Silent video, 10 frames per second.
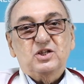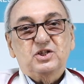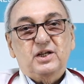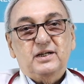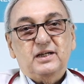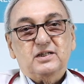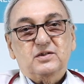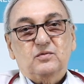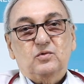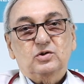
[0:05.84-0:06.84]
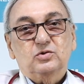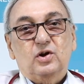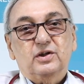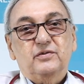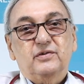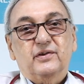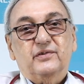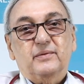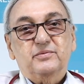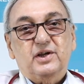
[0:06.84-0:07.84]
genetics was not even a
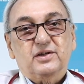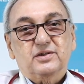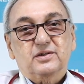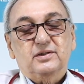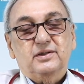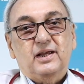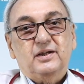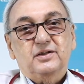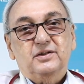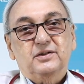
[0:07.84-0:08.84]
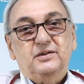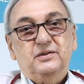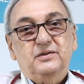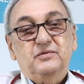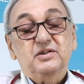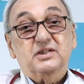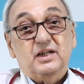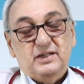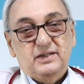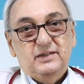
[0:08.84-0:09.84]
subject that we
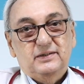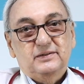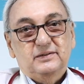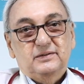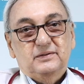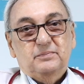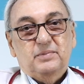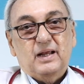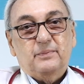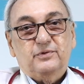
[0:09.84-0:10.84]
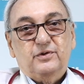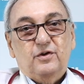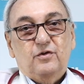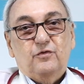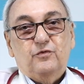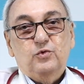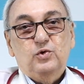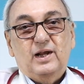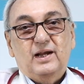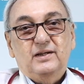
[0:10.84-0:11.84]
studied. Perhaps
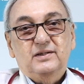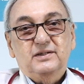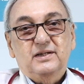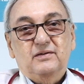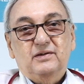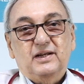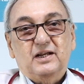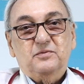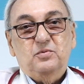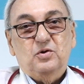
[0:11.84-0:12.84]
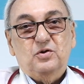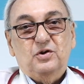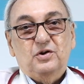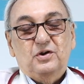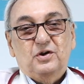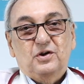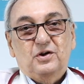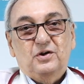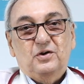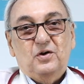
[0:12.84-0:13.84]
few lines in our textbook
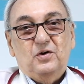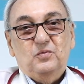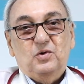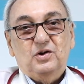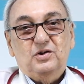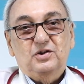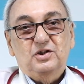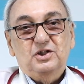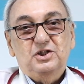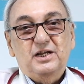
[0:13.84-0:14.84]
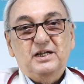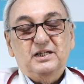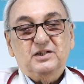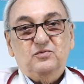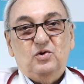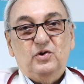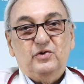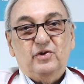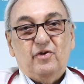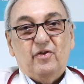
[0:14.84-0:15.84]
on what genetics
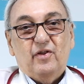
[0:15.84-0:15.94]
was.